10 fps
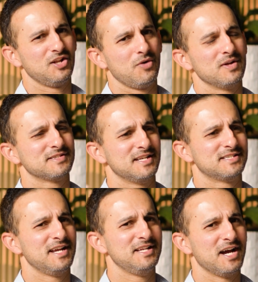Once they're
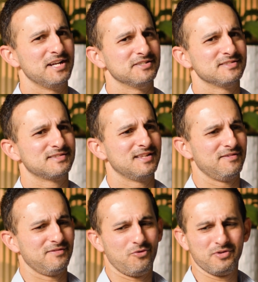teenagers,
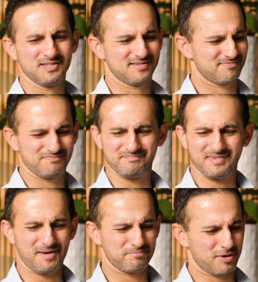the orders
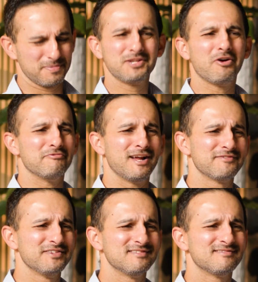are probably not
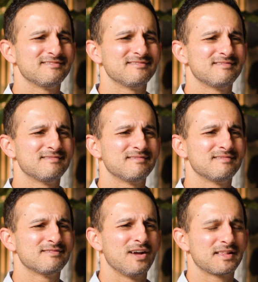relevant.
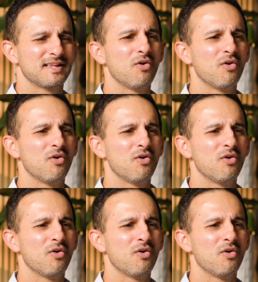Like